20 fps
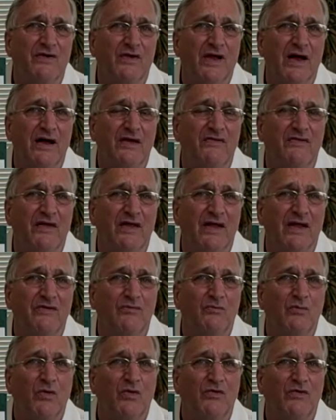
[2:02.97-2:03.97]
of your house that
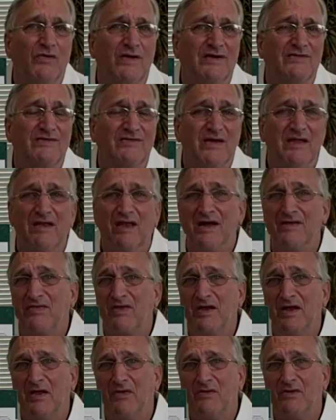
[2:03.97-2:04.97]
has more direct sunlight
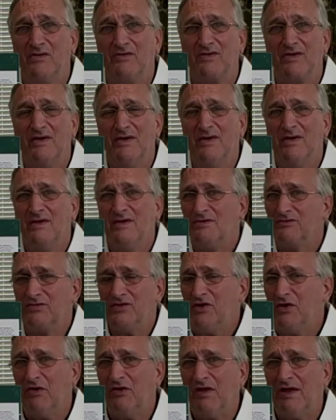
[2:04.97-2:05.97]
than others,
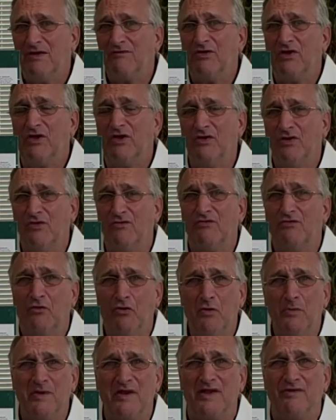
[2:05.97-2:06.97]
so you don't have a
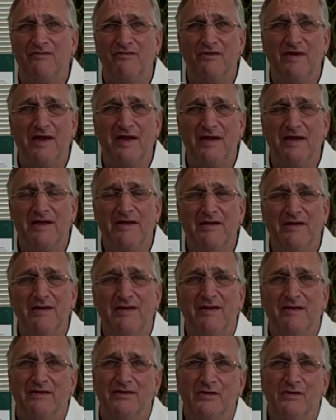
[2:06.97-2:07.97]
uniformity fading.
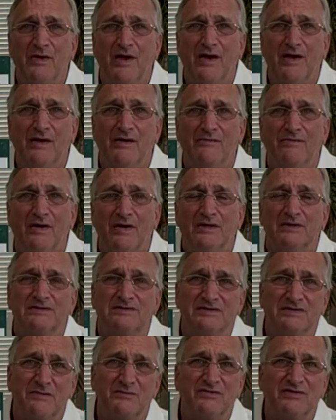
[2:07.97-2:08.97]
You have
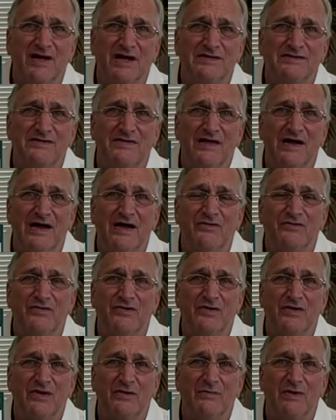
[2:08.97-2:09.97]
some sides of the house are
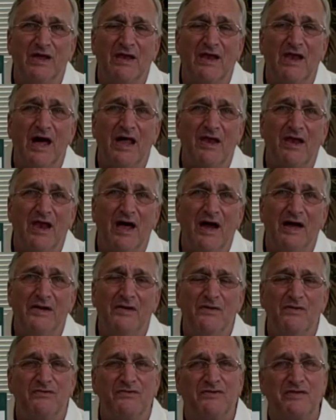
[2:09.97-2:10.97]
going to be a lot
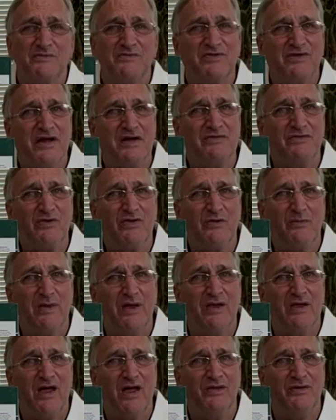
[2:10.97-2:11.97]
lighter and some sides are going to
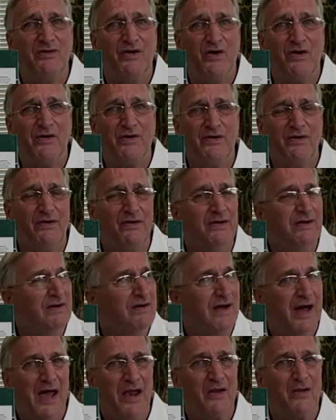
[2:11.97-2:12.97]
be a lot darker.
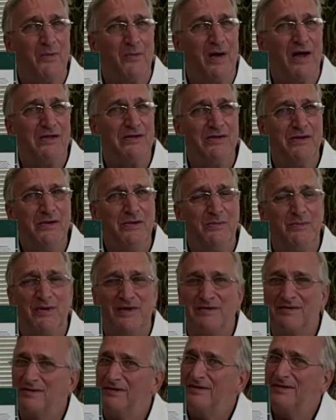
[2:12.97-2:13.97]
I don't know about you,
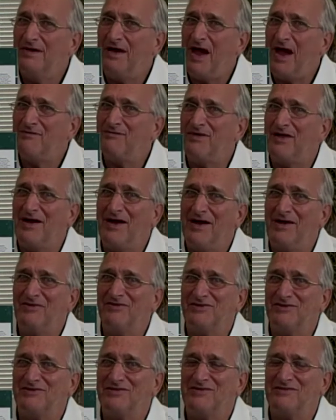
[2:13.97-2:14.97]
but having a
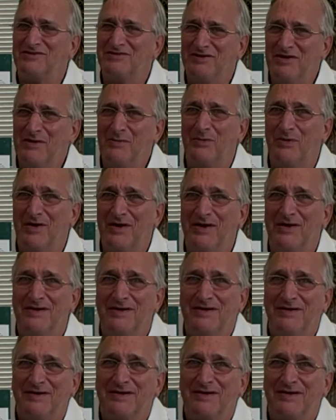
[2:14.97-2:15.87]
house that's a zebra